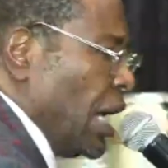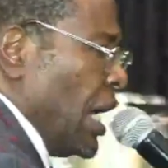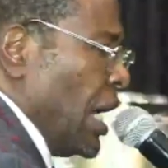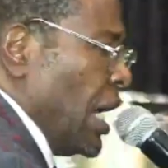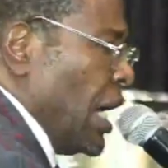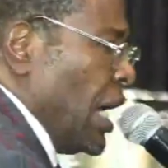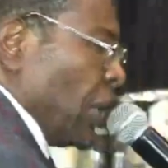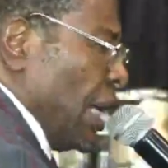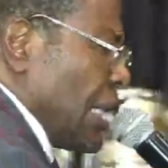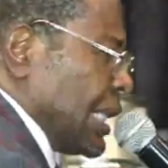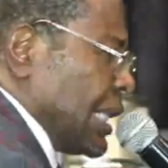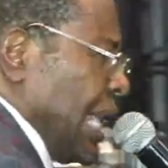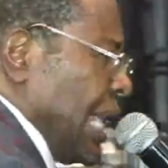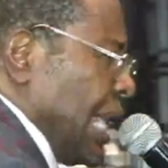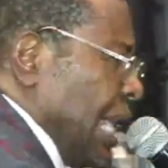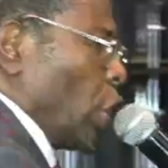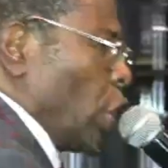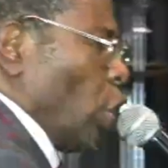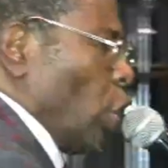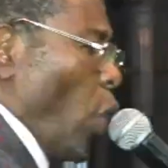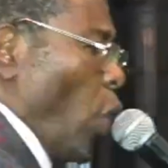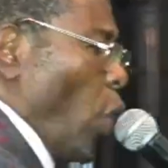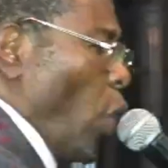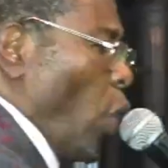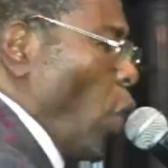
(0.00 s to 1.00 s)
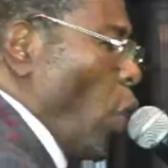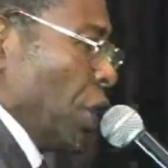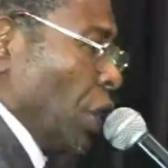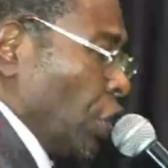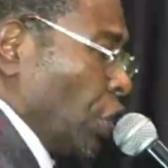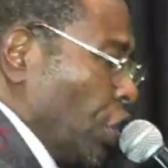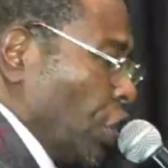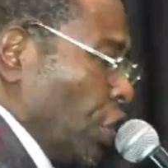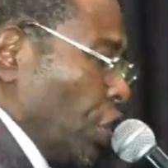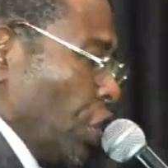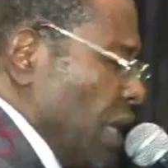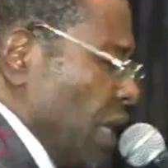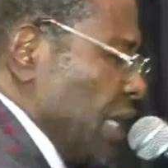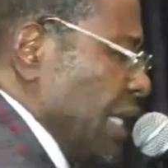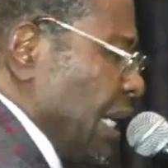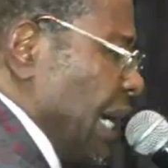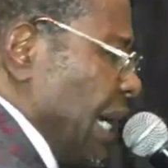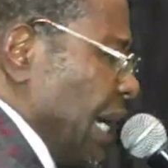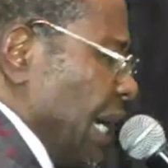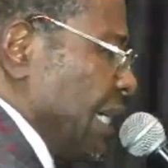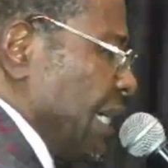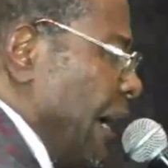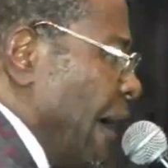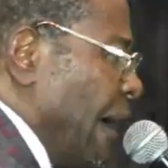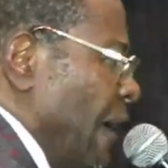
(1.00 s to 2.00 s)
just like you walk with
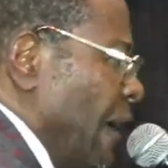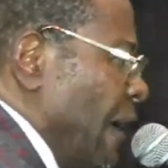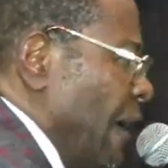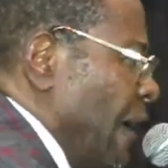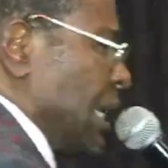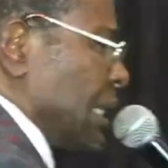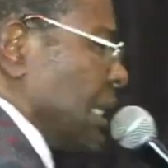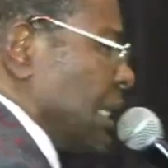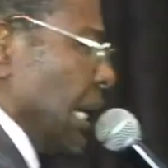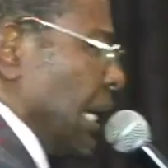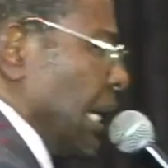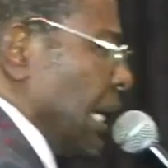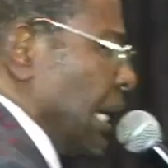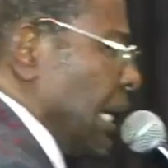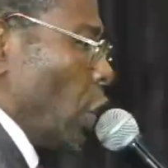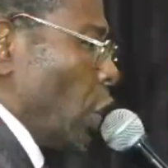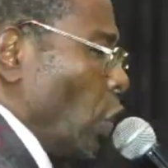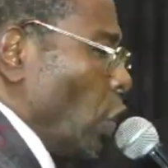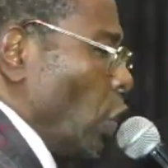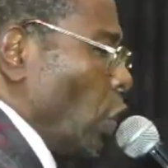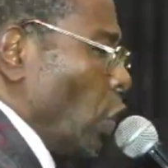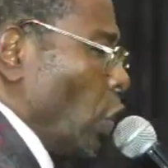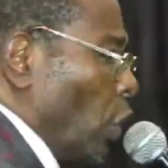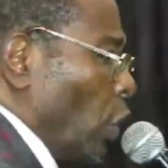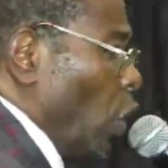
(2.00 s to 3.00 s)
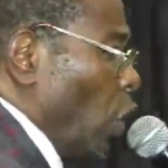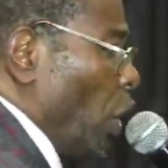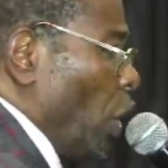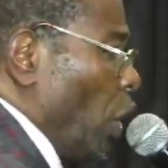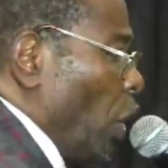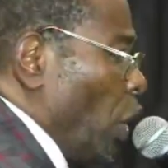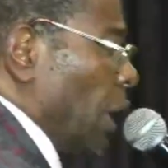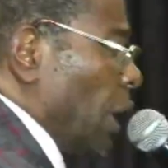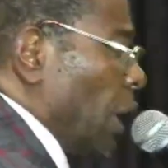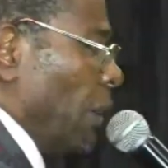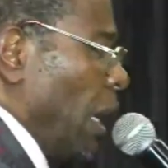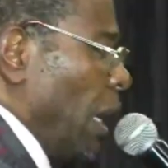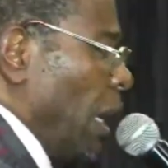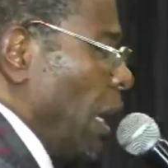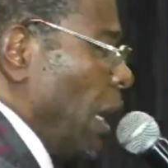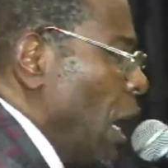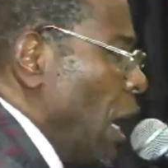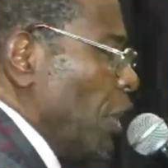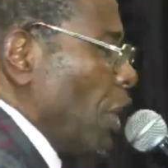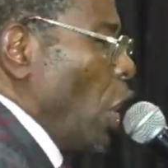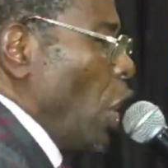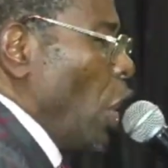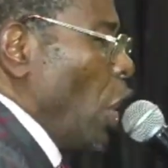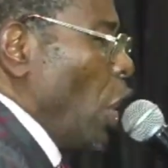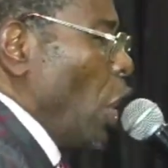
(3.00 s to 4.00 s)
Jesus, just like you know Him, the
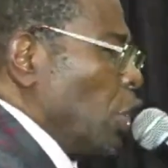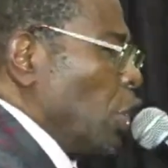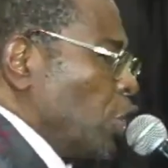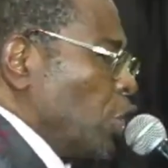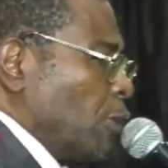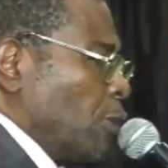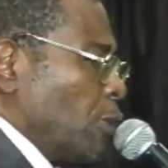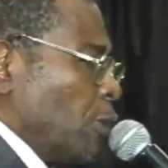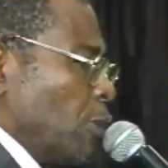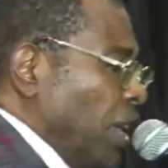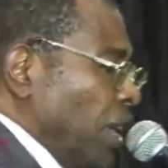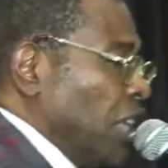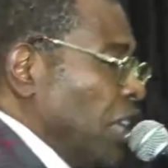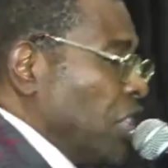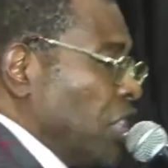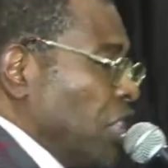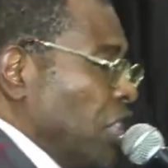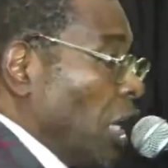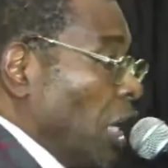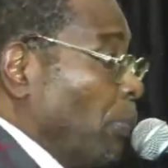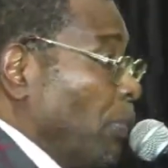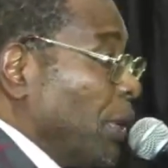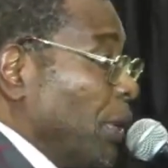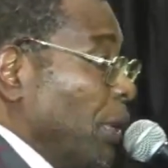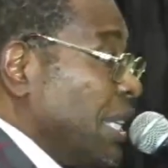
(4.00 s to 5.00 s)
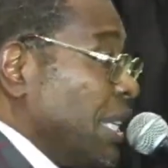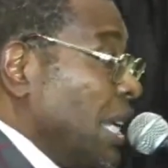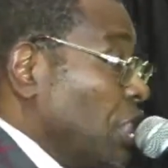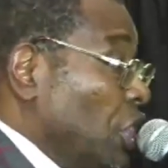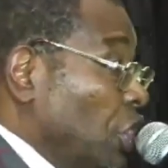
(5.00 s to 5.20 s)
Holy Spirit represents